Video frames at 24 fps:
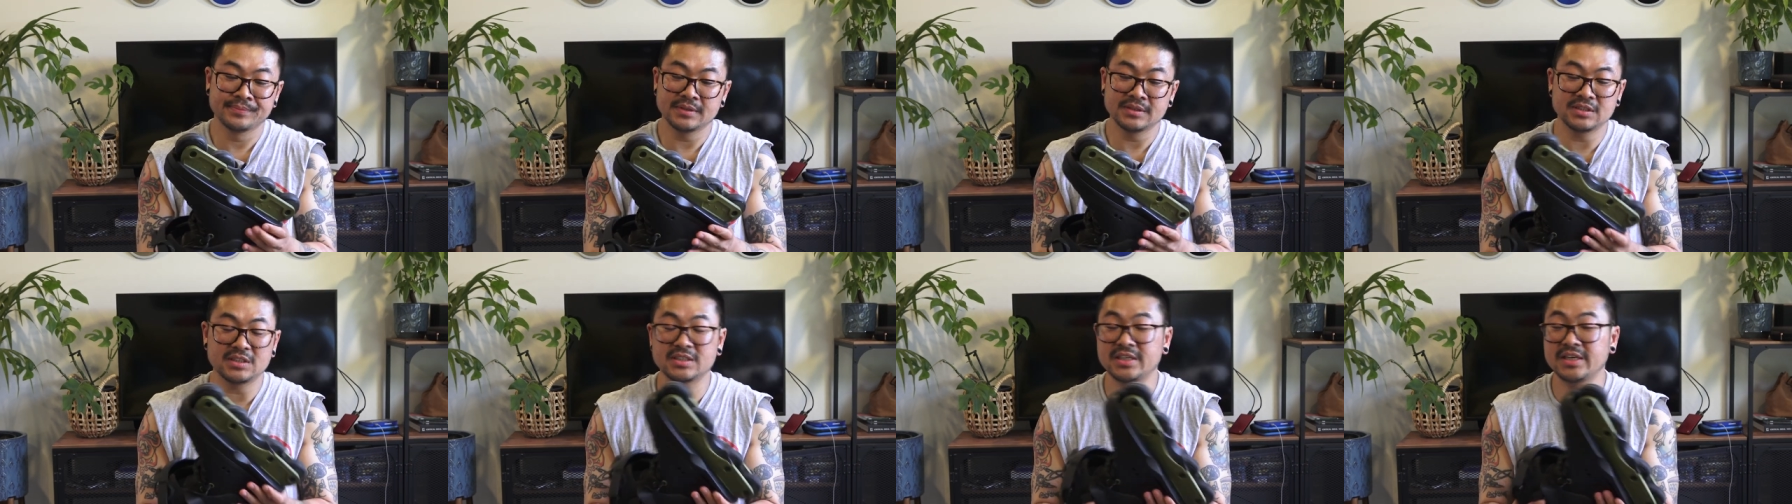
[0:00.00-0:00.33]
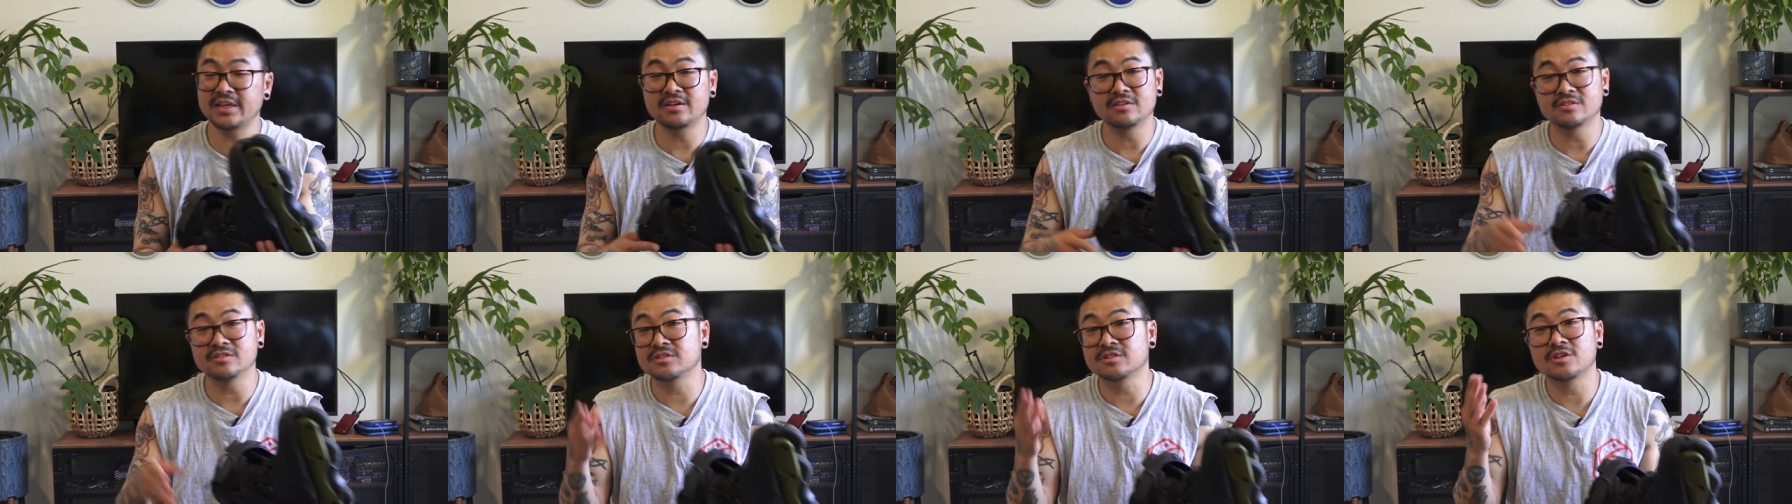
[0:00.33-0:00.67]
Just
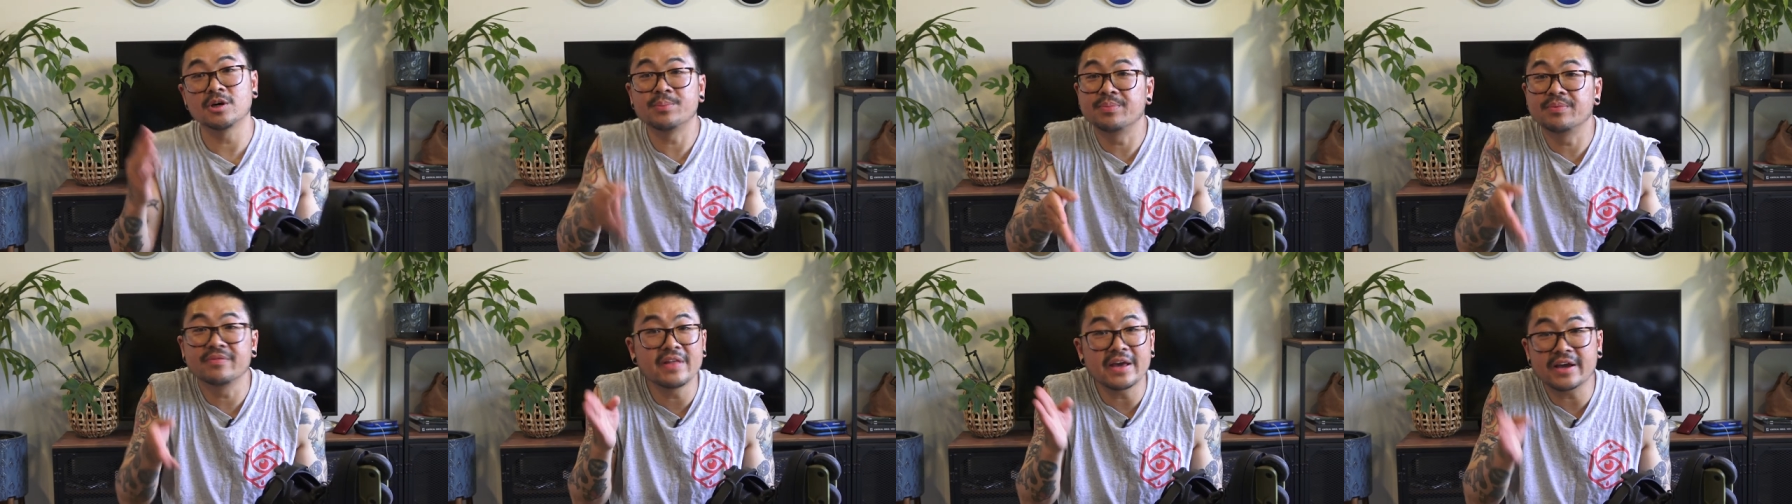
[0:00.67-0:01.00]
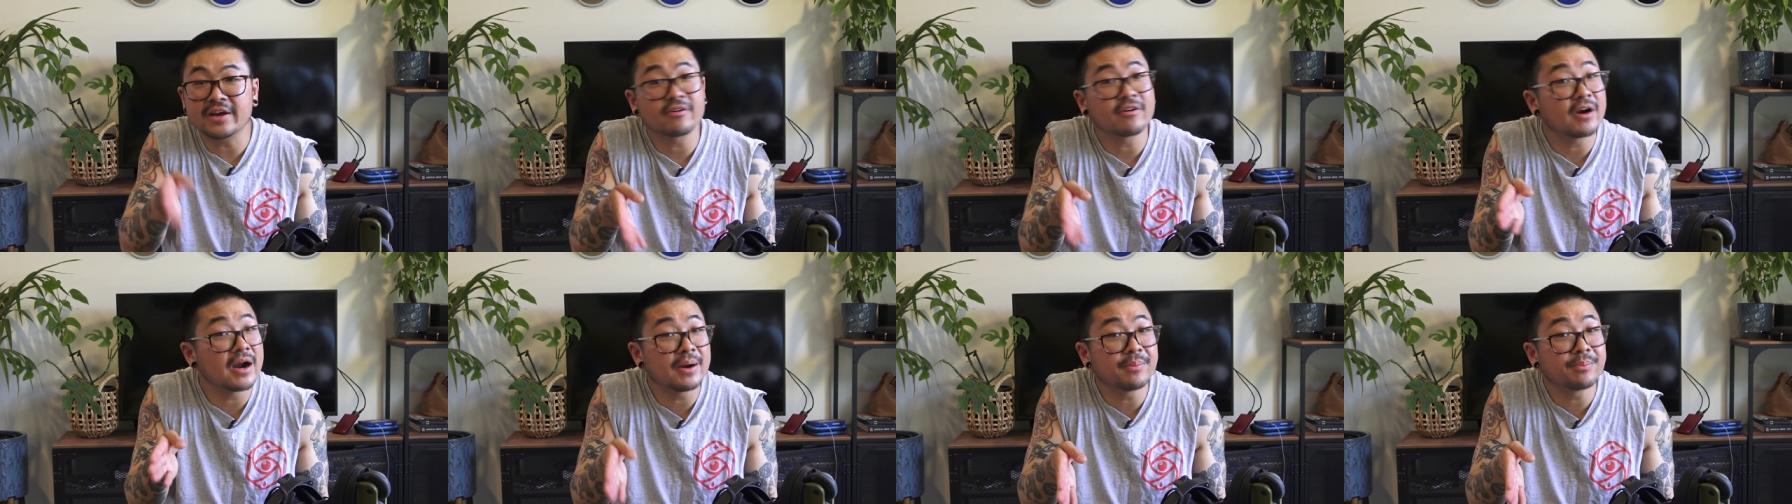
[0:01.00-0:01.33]
get on top of that
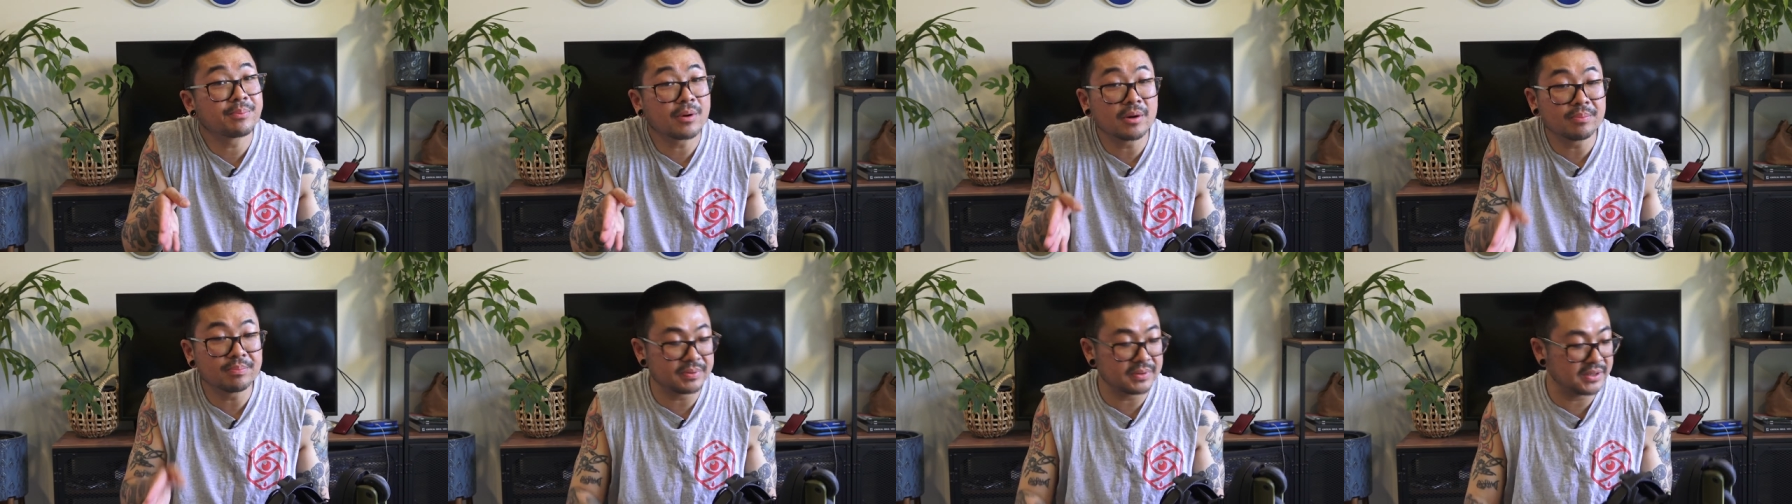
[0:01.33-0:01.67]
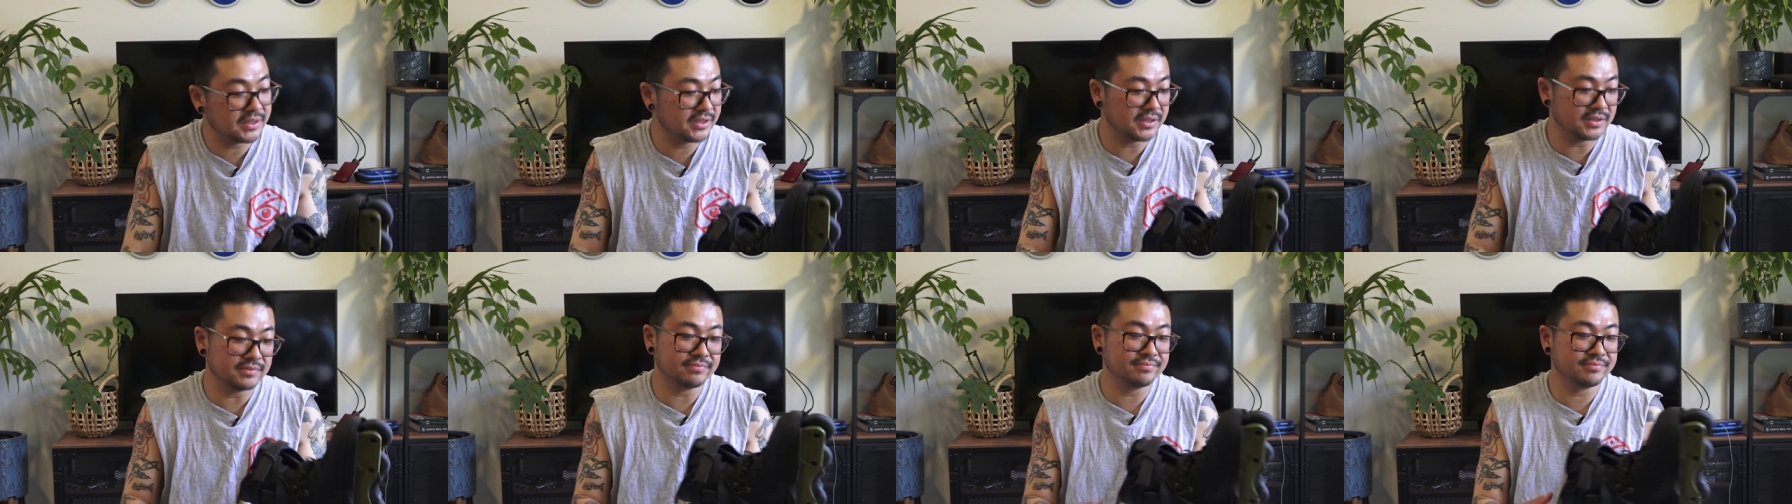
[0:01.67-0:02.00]
grind
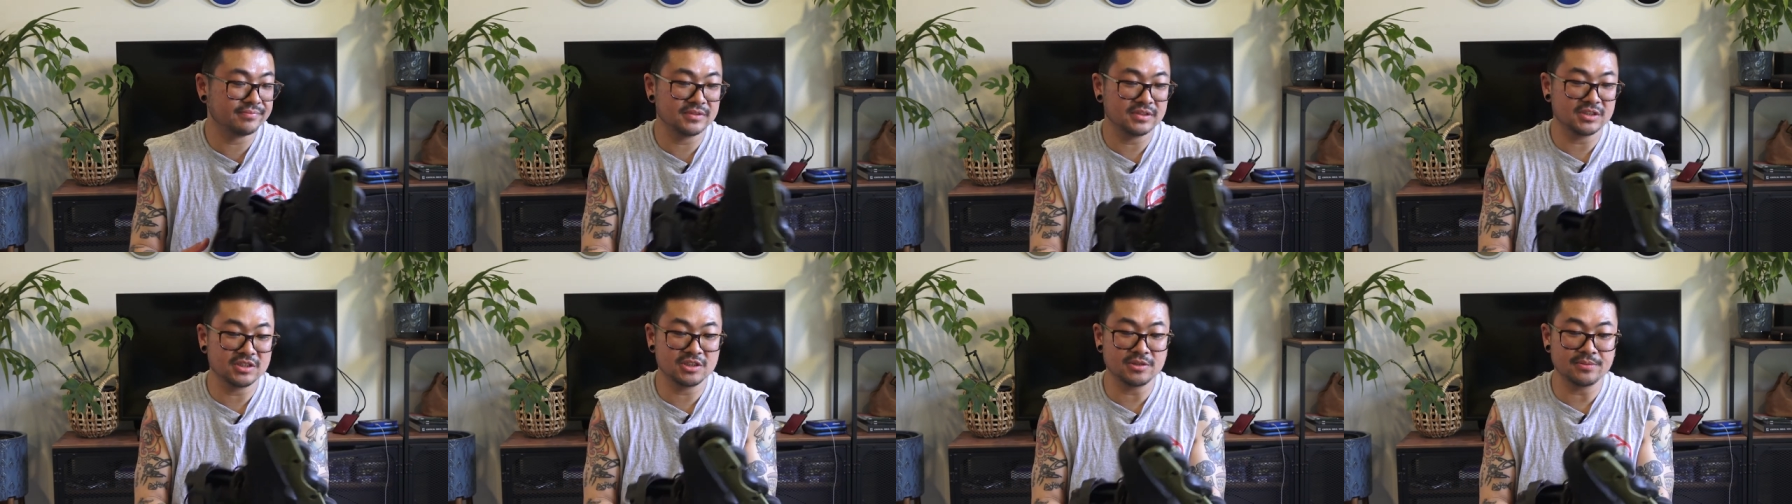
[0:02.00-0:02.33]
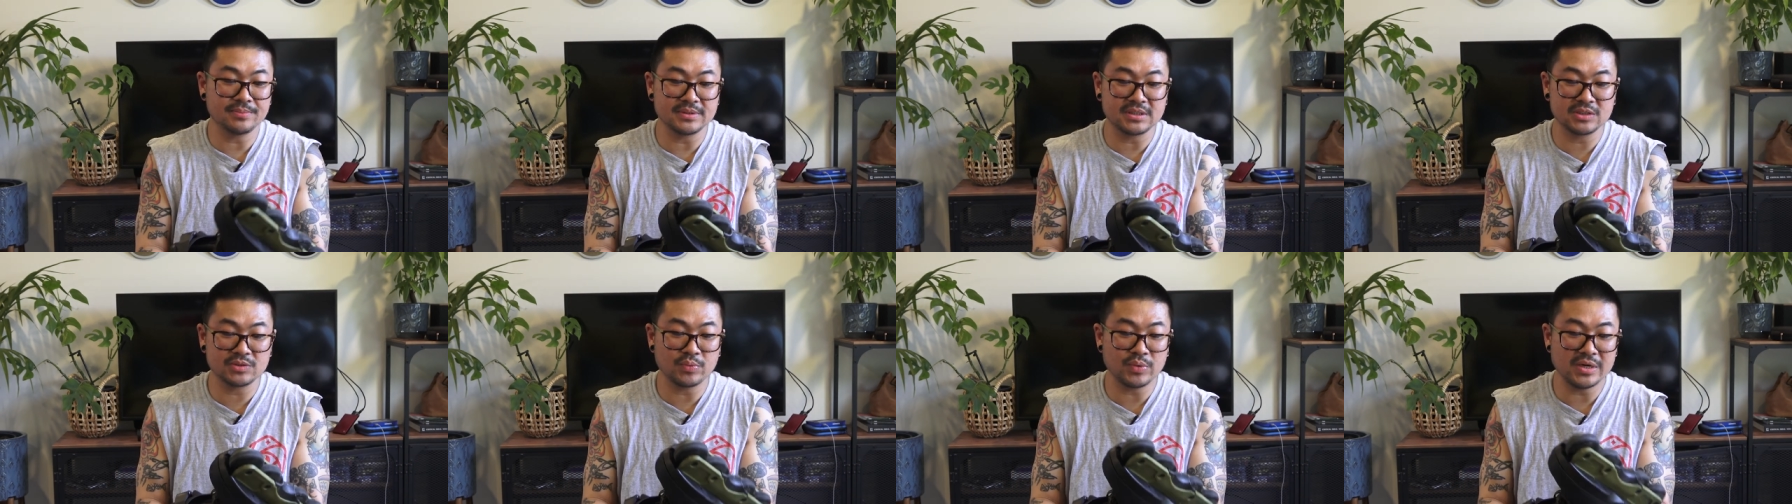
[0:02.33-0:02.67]
properly and should
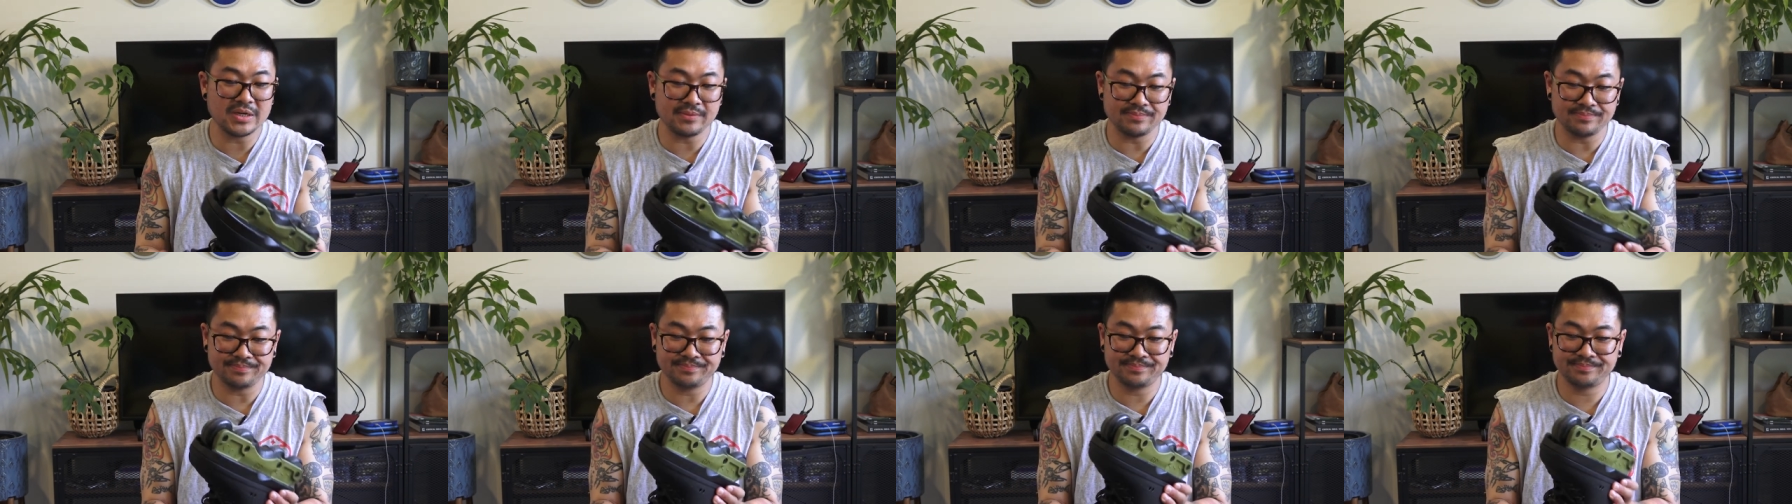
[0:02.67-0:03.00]
be sweet.